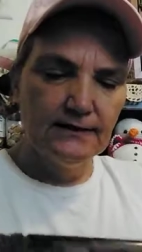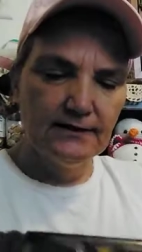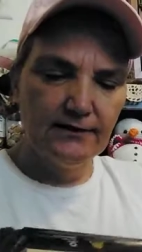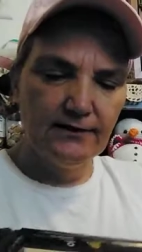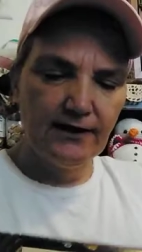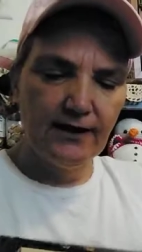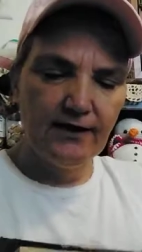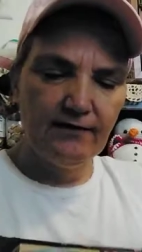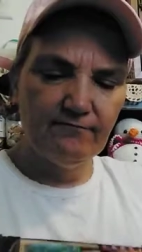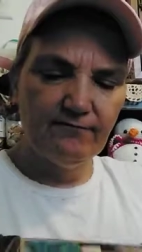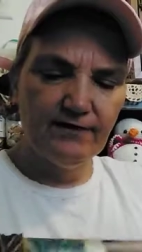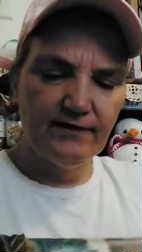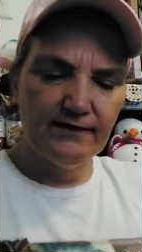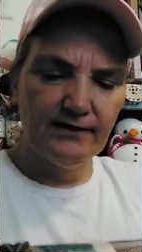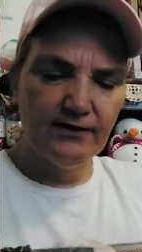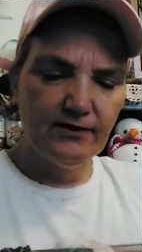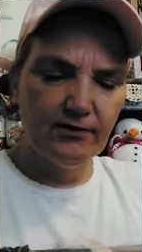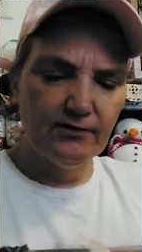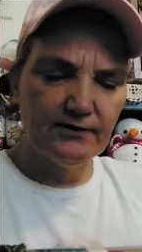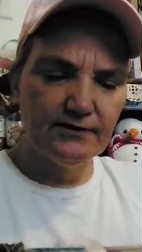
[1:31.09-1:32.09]
I can't find
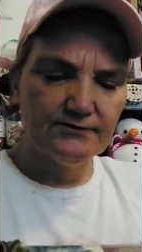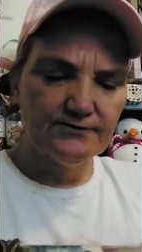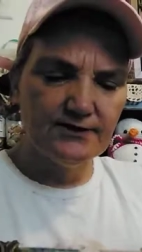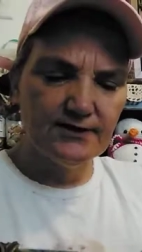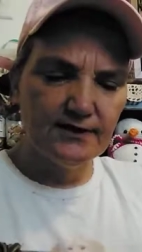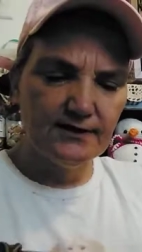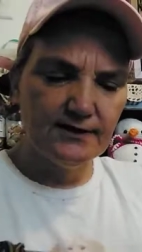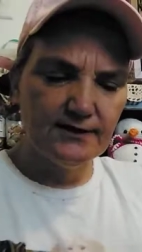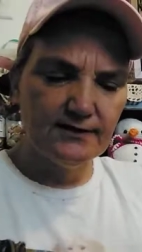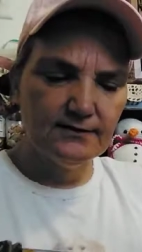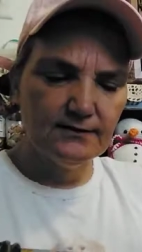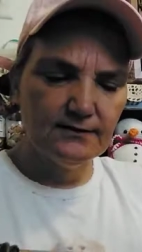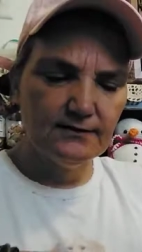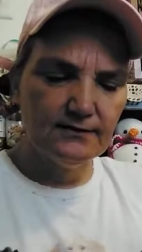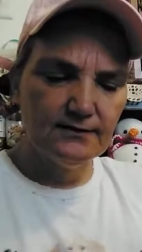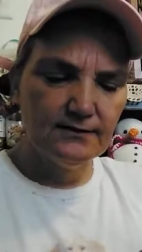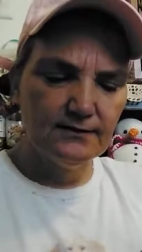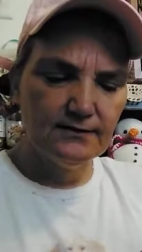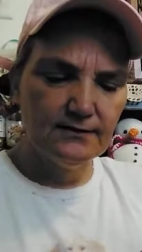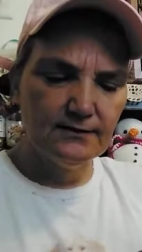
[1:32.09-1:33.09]
the yardage on it.
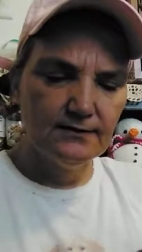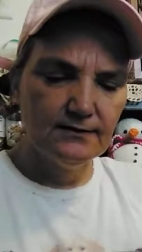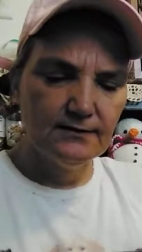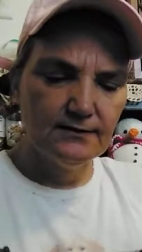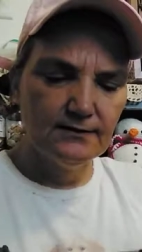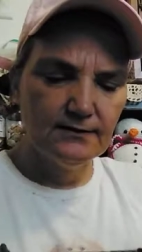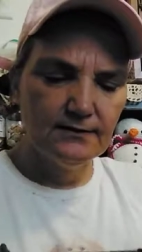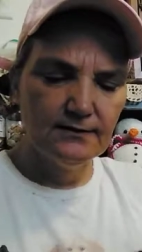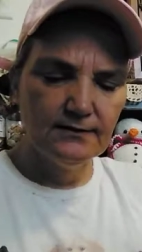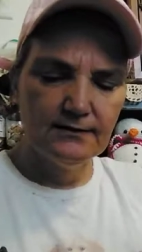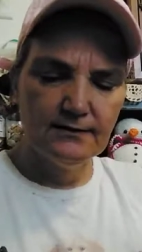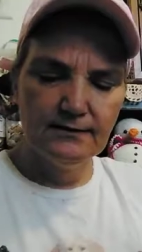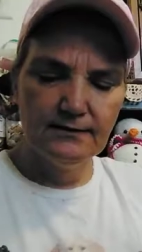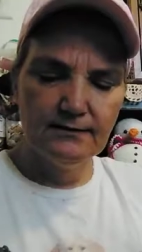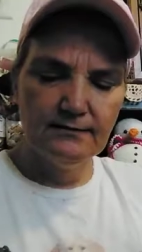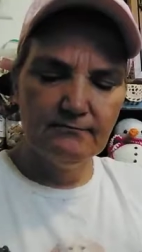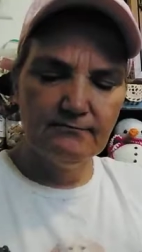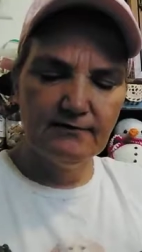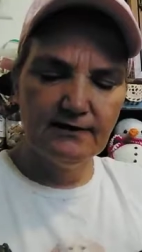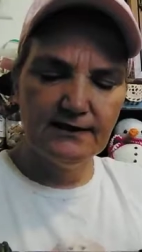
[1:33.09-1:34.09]

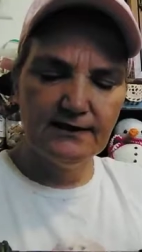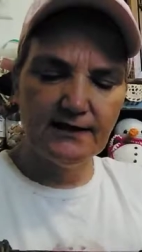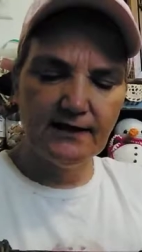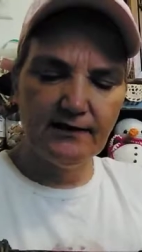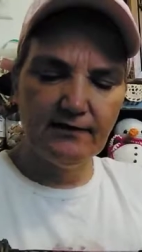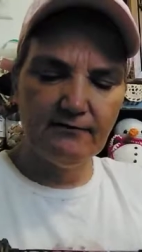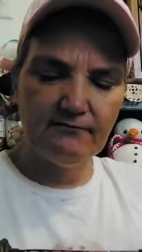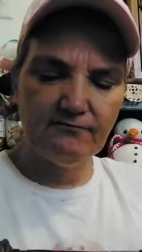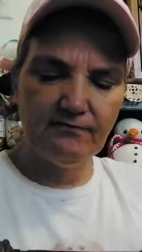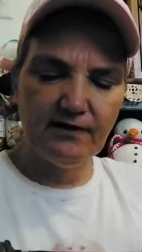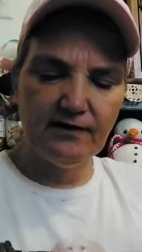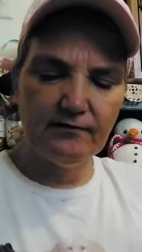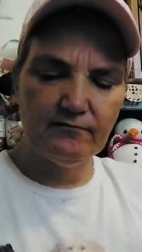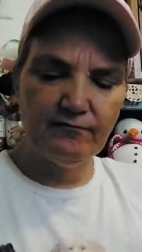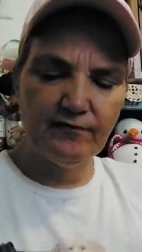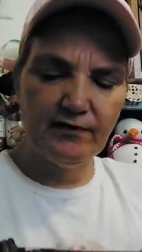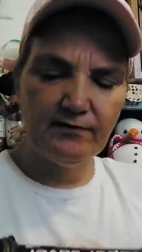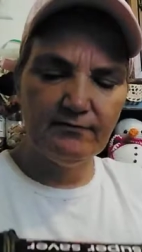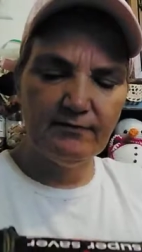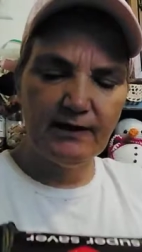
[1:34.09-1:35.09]
Right there, right in
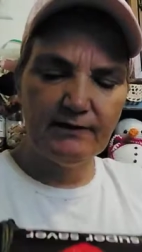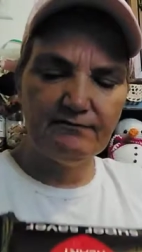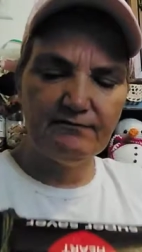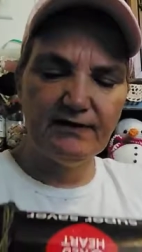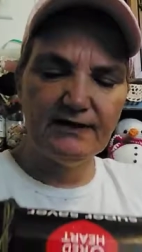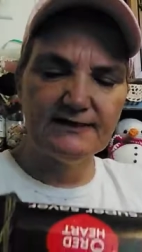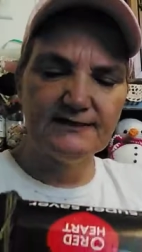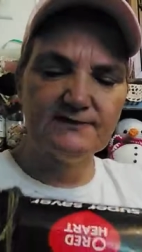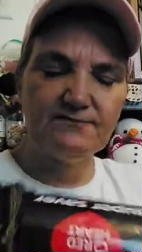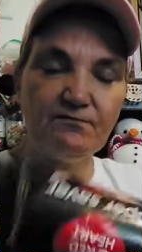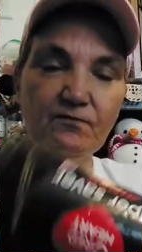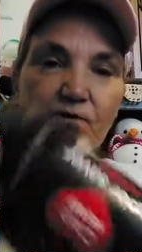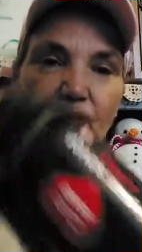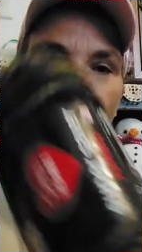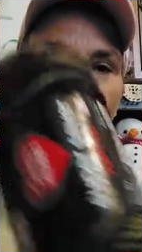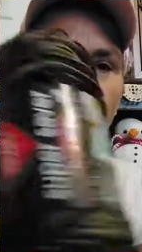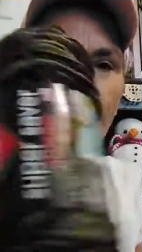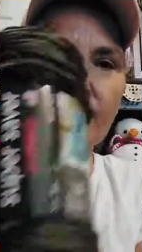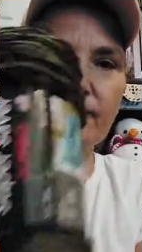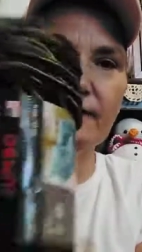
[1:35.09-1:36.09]
front of my face.
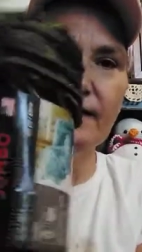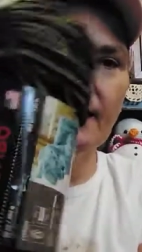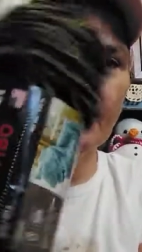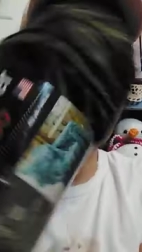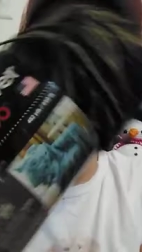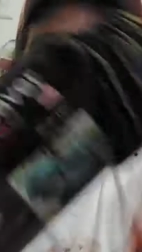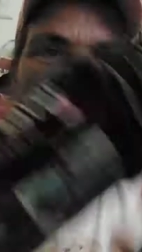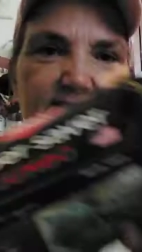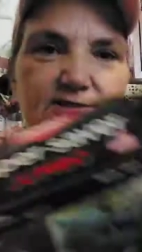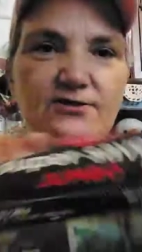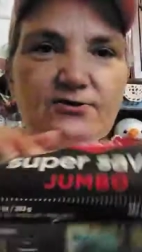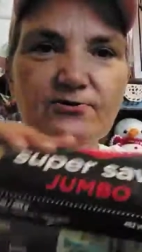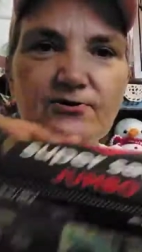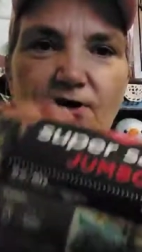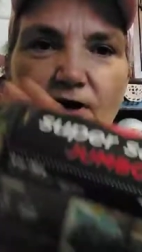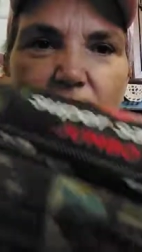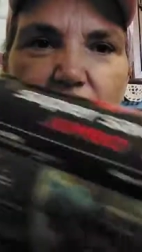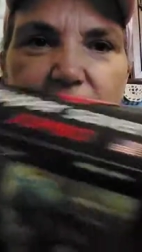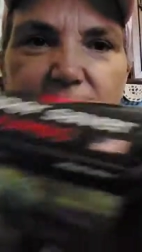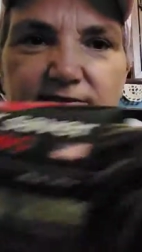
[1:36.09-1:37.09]
482
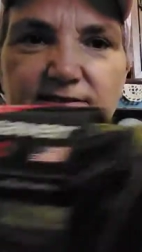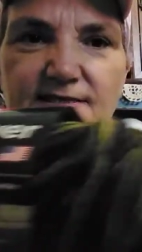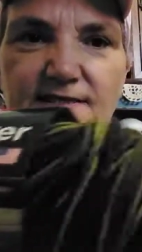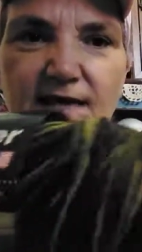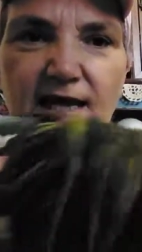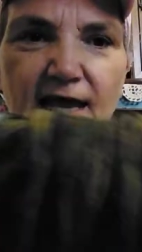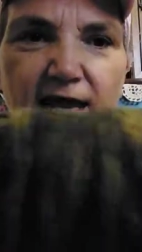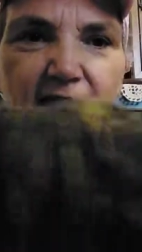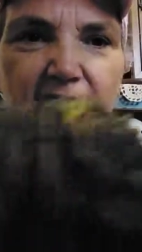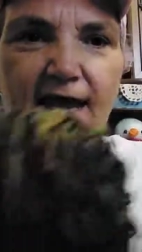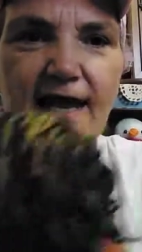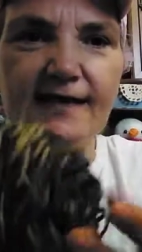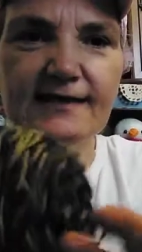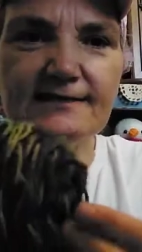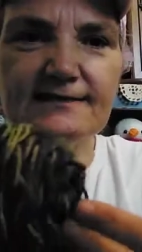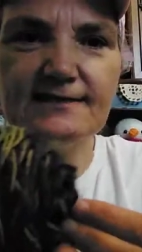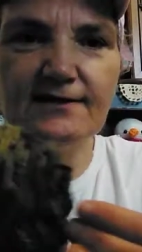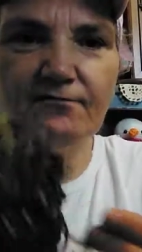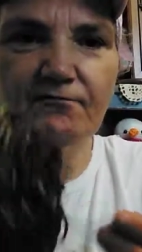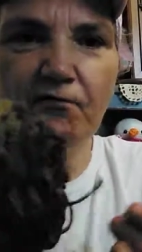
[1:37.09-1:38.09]
yards, and
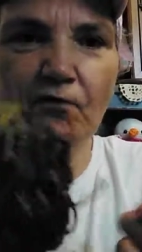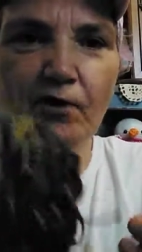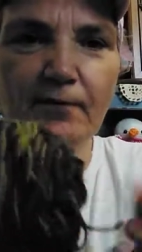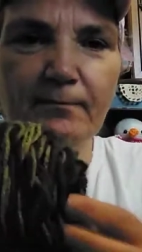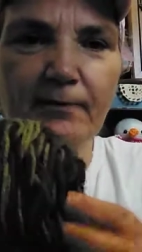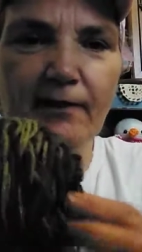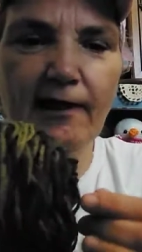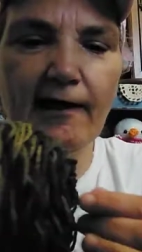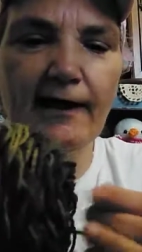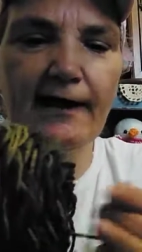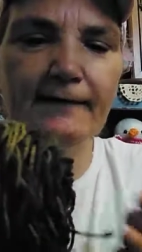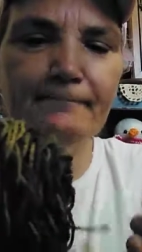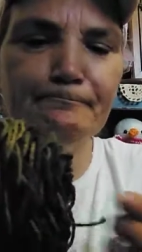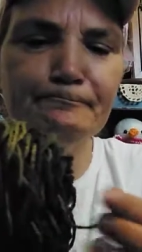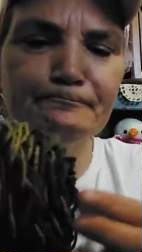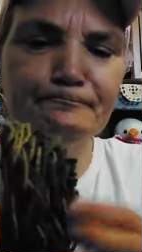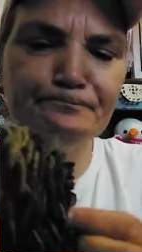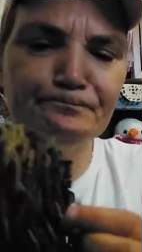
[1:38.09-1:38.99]
it's a four-ply.